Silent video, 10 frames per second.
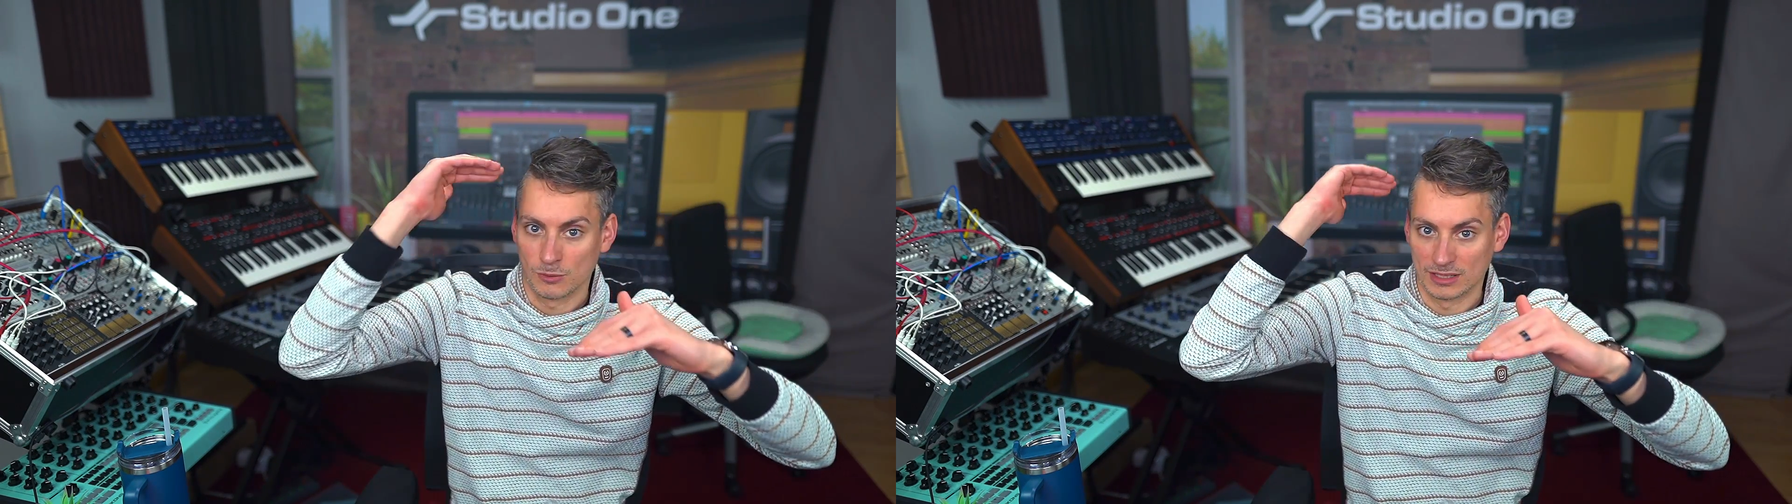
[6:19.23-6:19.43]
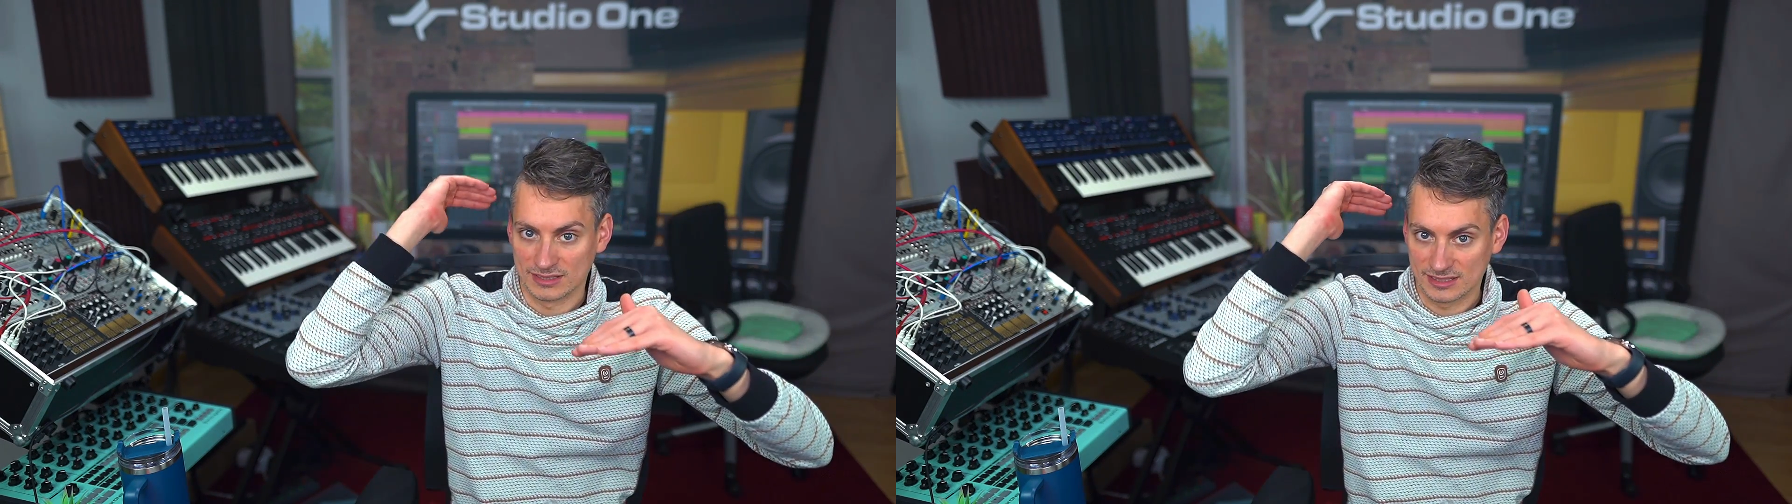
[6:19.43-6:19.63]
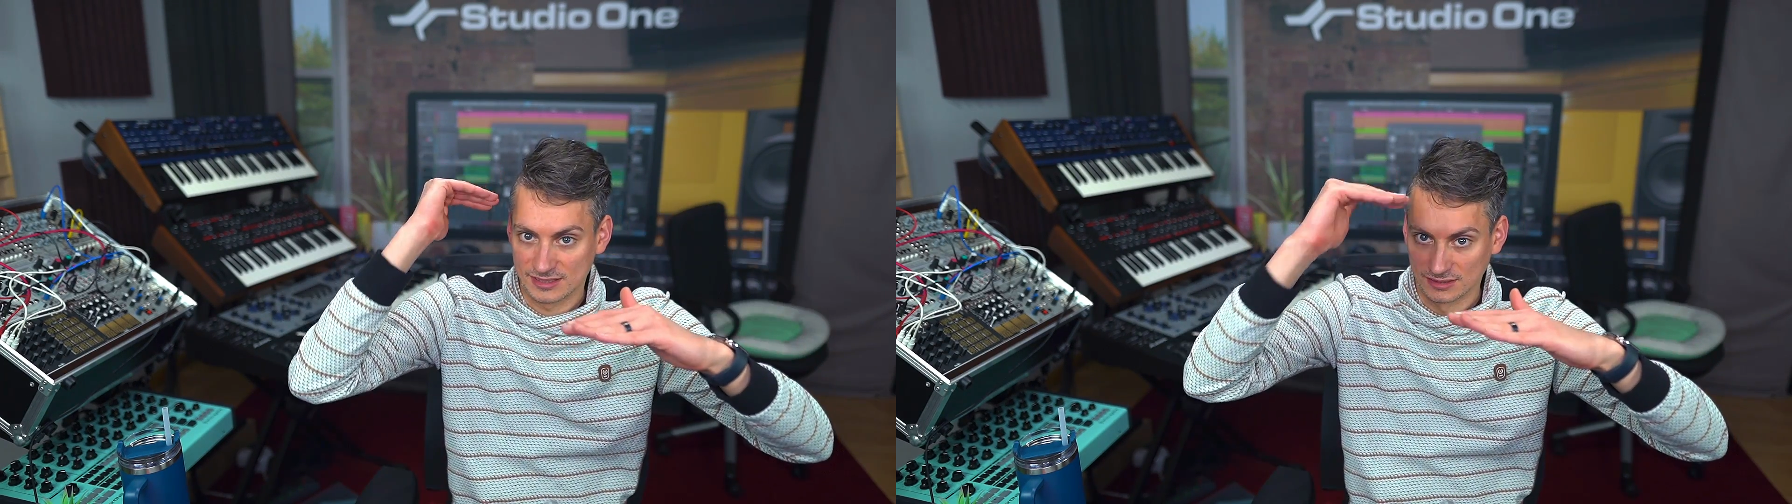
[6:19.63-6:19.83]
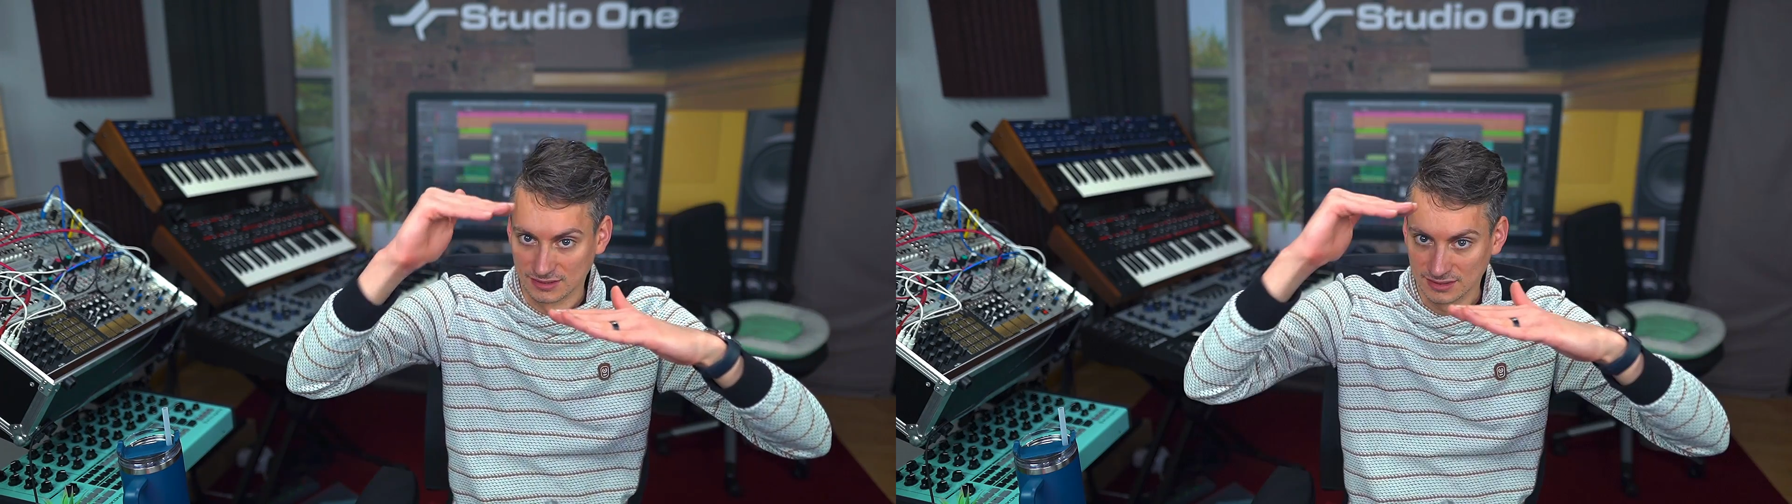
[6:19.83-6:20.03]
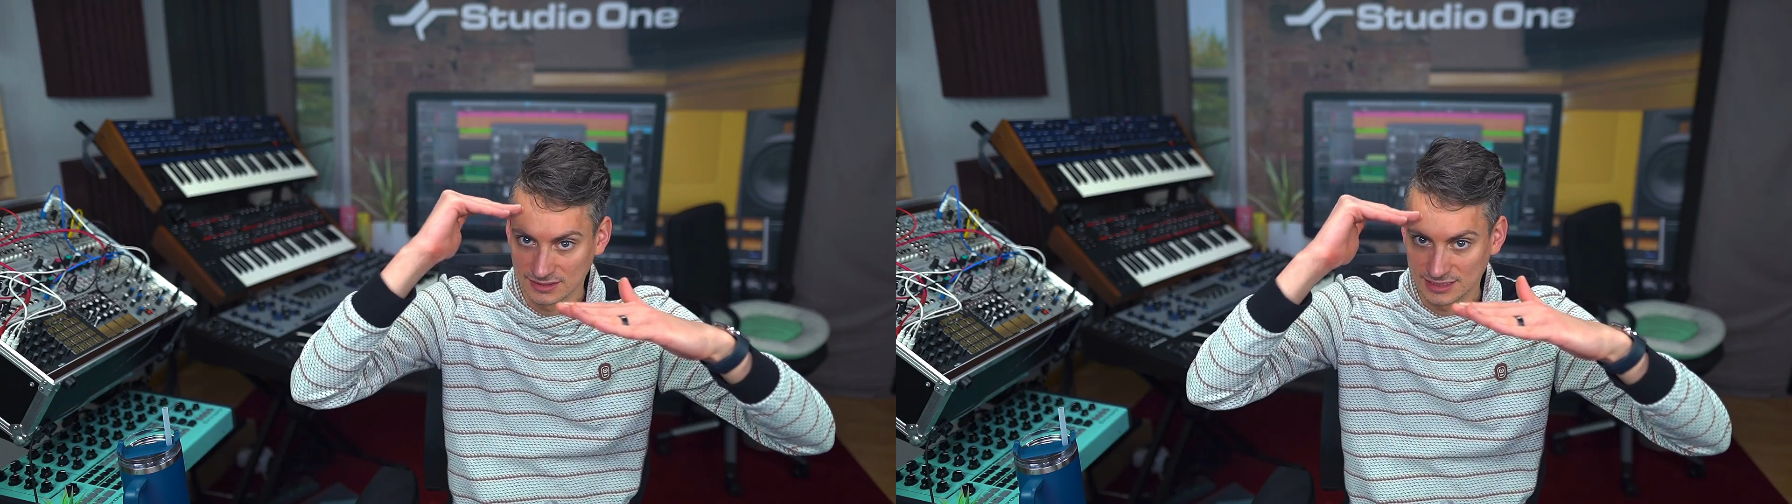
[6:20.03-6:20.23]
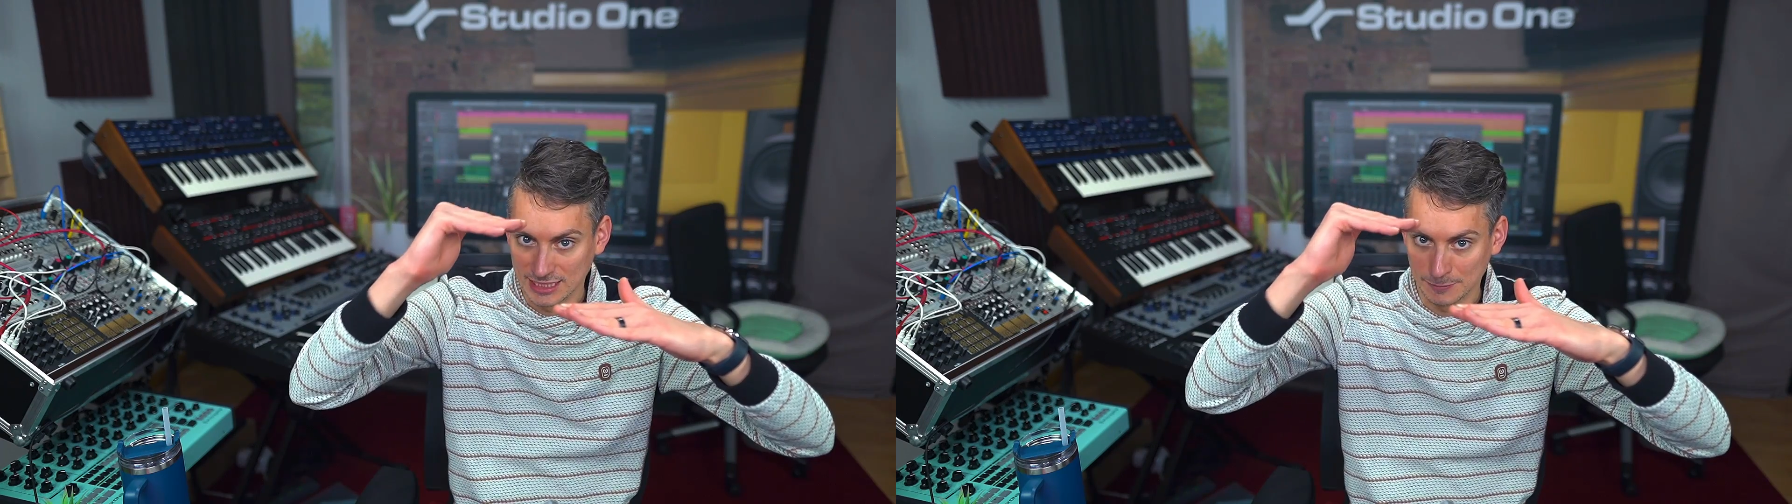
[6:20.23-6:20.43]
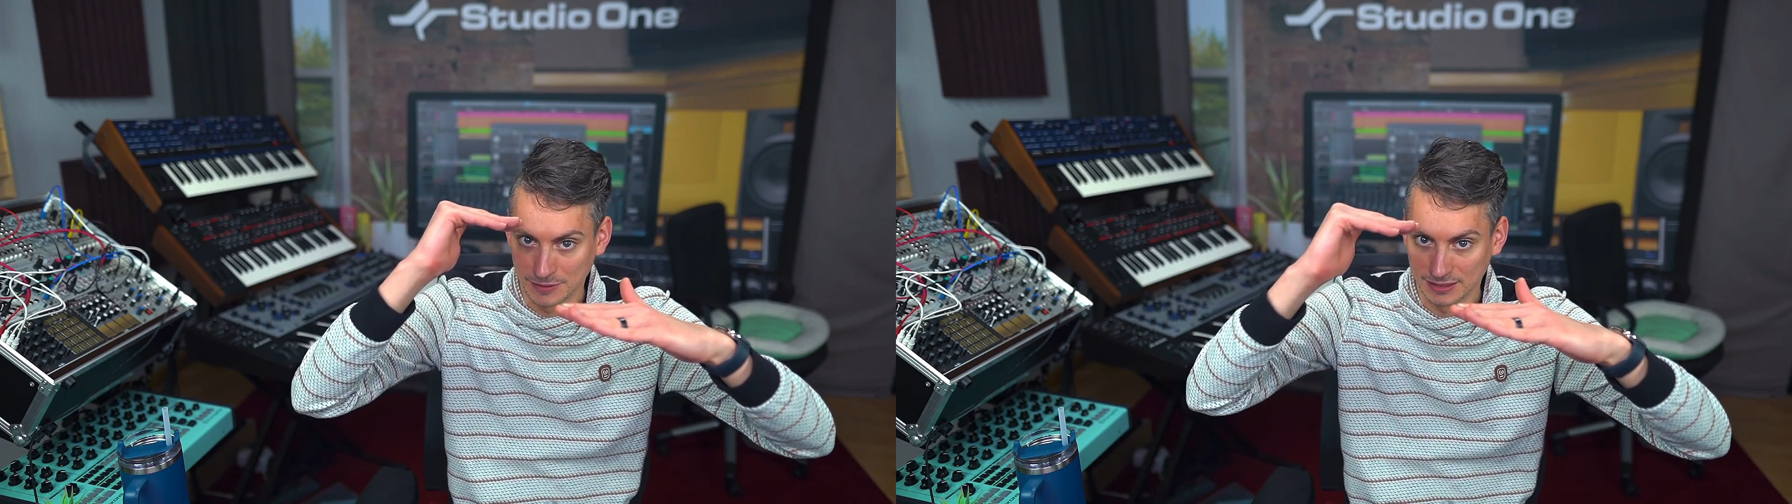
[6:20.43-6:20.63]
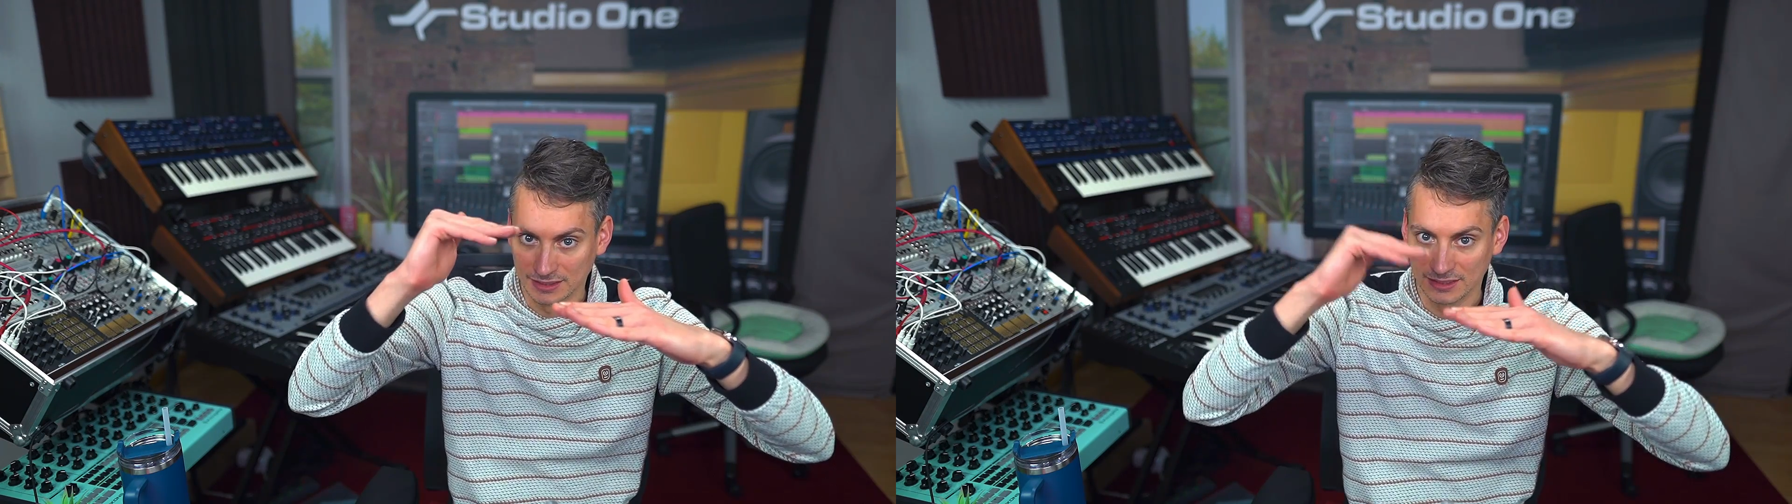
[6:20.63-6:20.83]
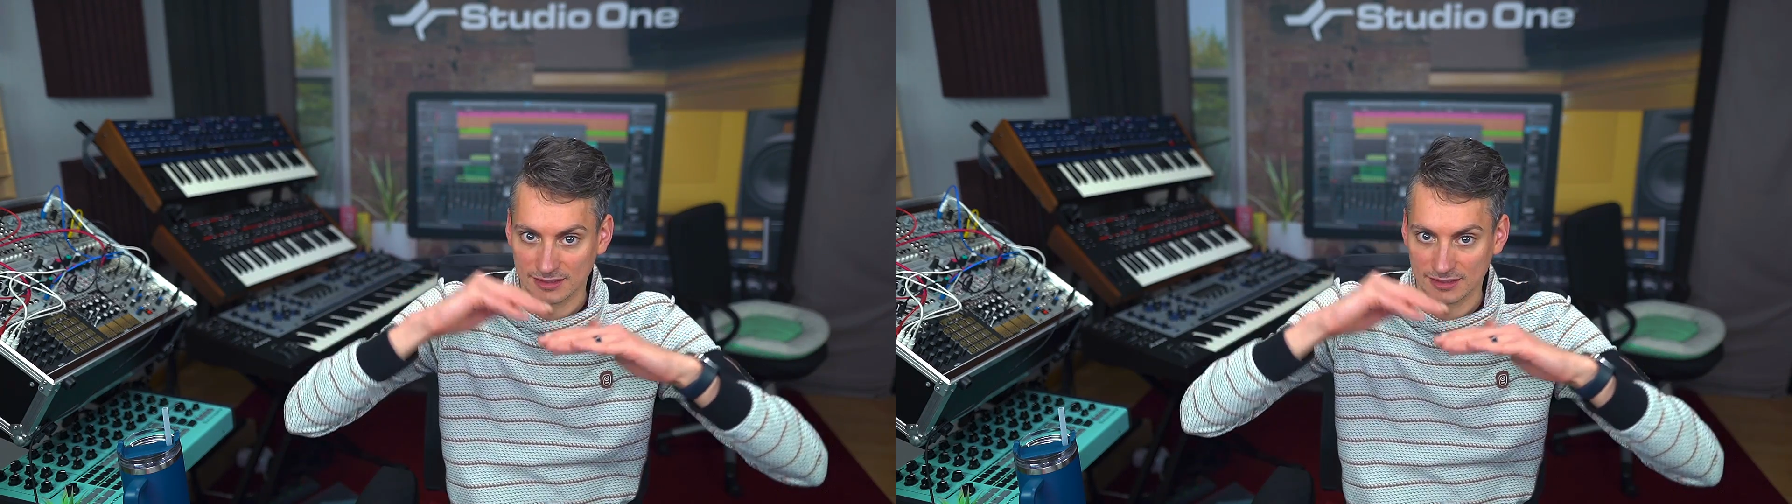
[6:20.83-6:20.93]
while still keeping